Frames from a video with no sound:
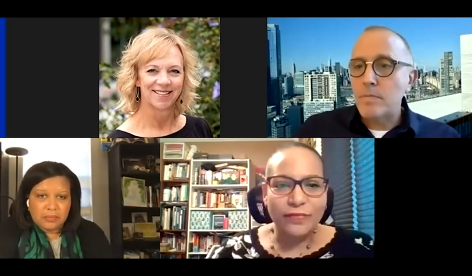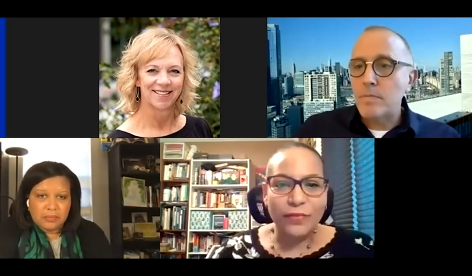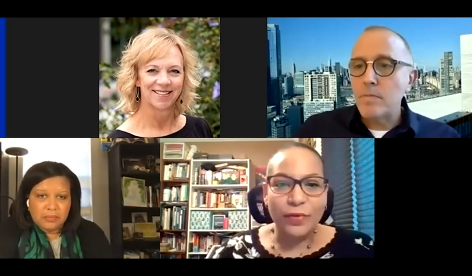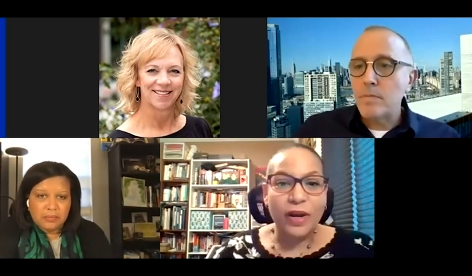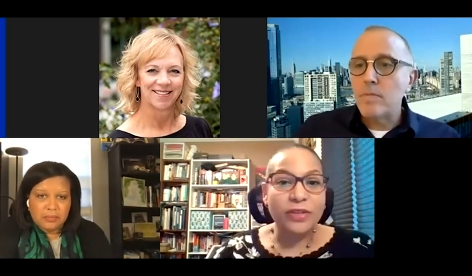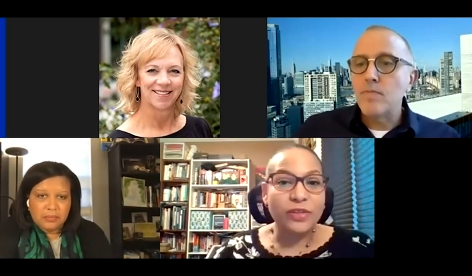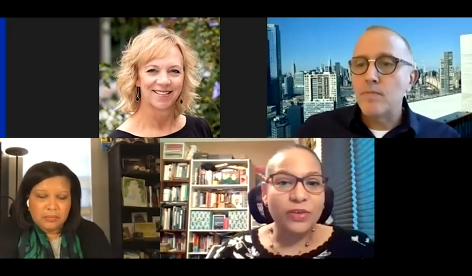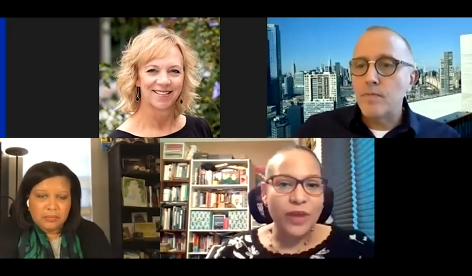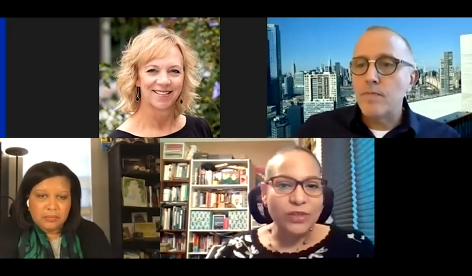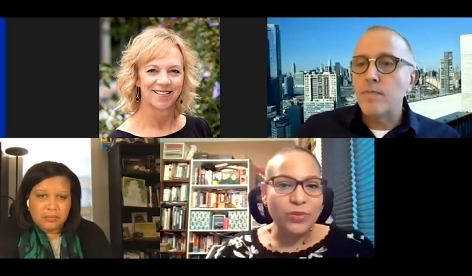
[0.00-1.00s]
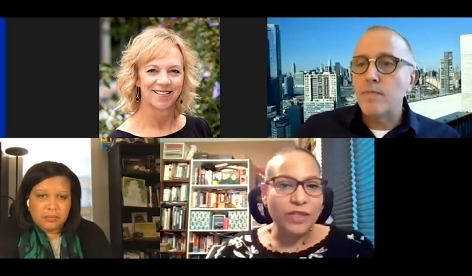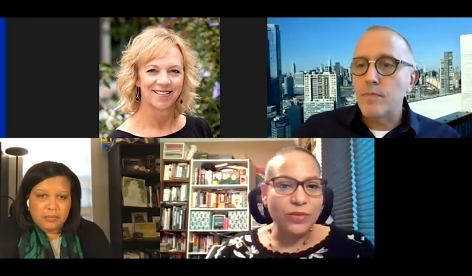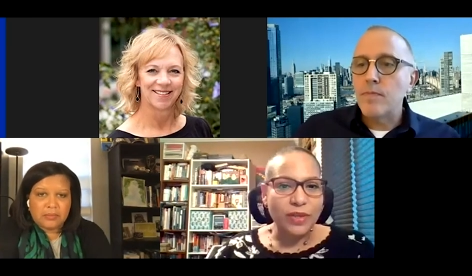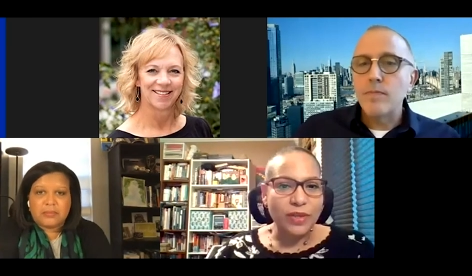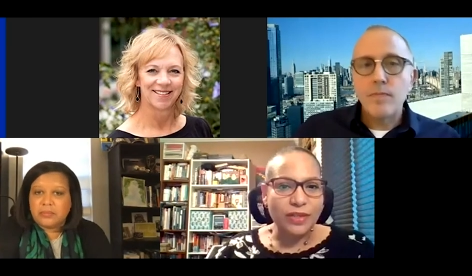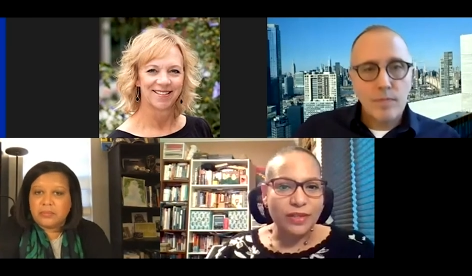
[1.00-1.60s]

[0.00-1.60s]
Speaker 1: for undergraduate students